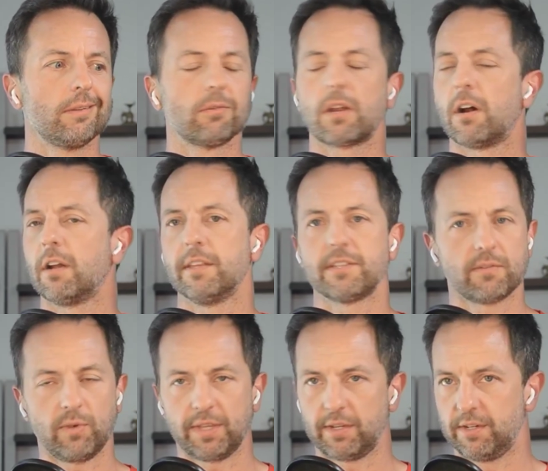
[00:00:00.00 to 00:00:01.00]
regardless
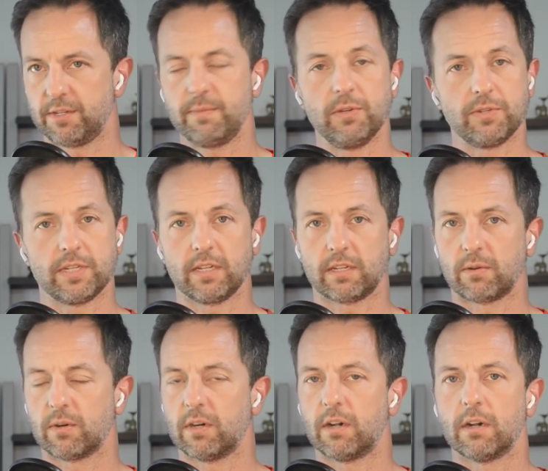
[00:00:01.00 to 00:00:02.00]
of whether it's music
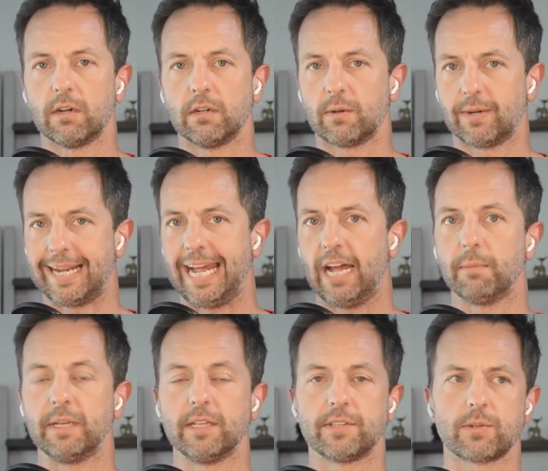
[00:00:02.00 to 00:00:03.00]
or art or
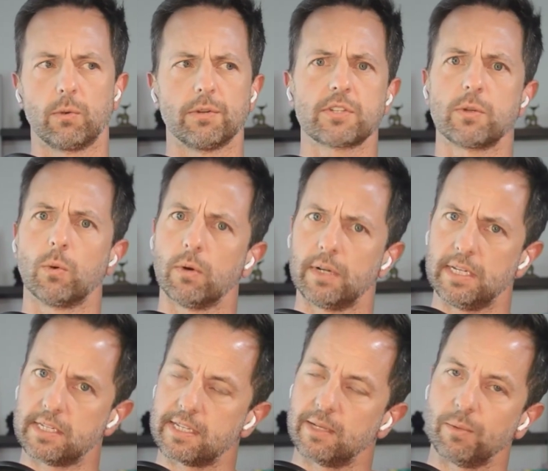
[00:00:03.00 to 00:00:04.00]
habits or
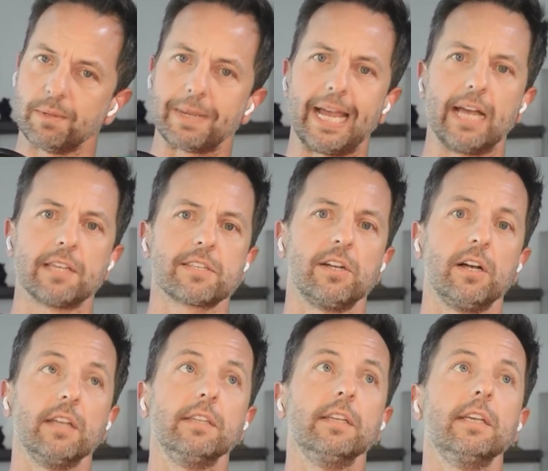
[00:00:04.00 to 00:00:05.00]
stories that we pass
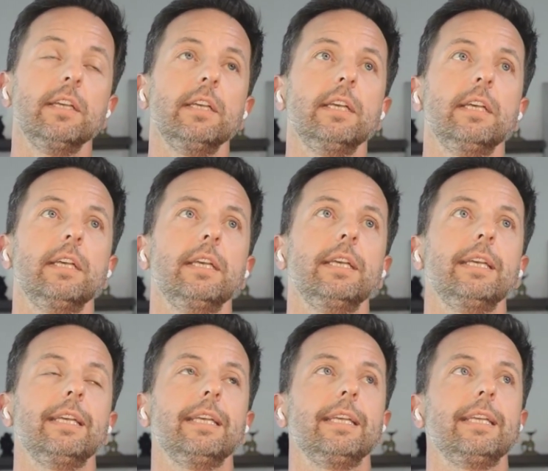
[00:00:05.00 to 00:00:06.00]
on,
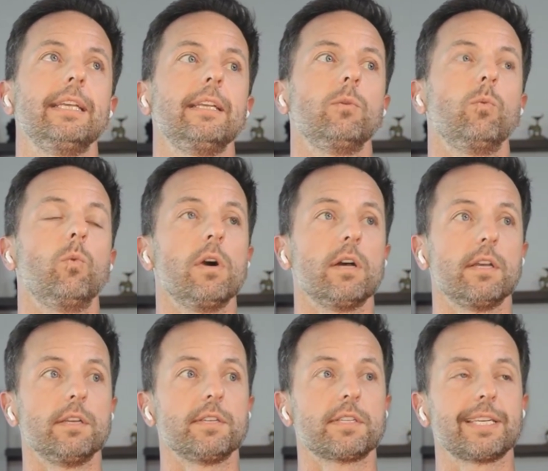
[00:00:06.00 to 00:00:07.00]

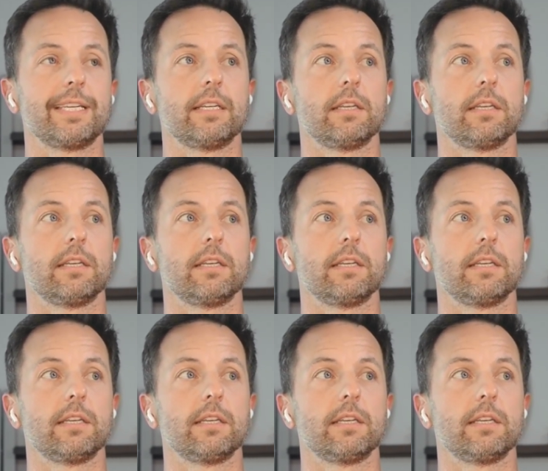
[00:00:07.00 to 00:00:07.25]
was